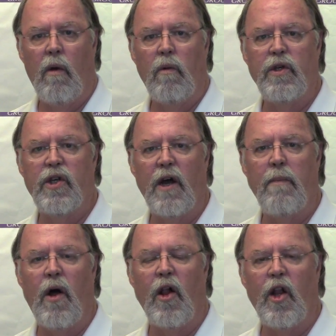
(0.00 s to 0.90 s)
was
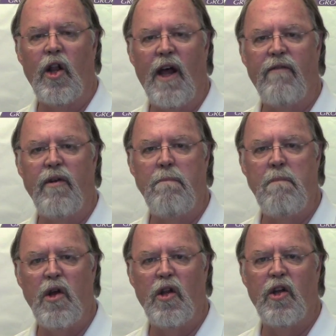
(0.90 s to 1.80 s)
up
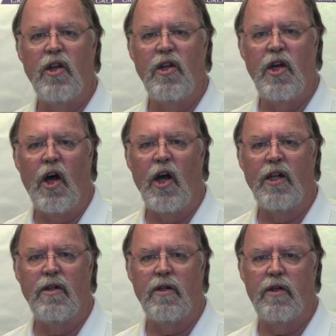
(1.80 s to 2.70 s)
11 million
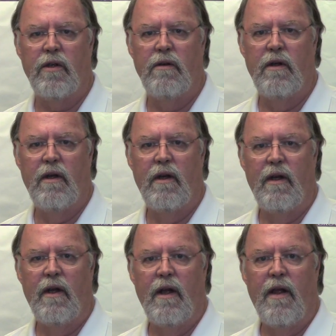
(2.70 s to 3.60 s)
tons.
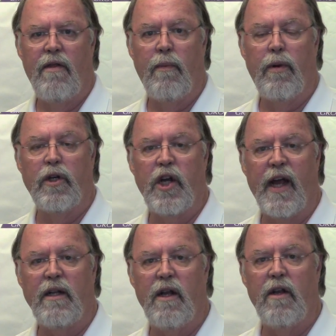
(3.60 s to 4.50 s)
The
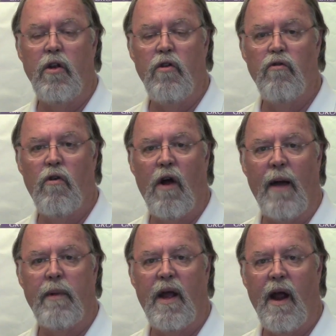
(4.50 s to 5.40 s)
projected new
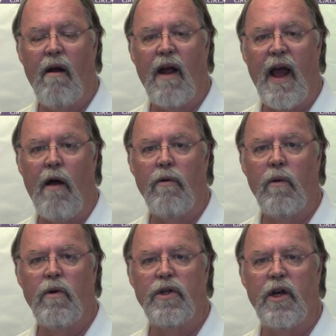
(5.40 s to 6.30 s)
crop carryout
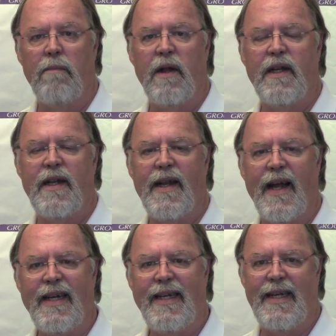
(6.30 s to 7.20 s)
was up
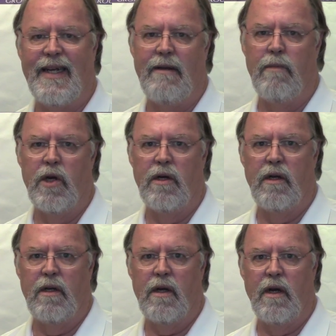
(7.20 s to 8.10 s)
19
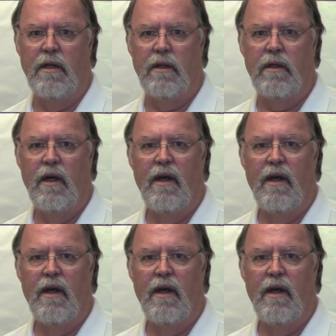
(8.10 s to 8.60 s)
million tons.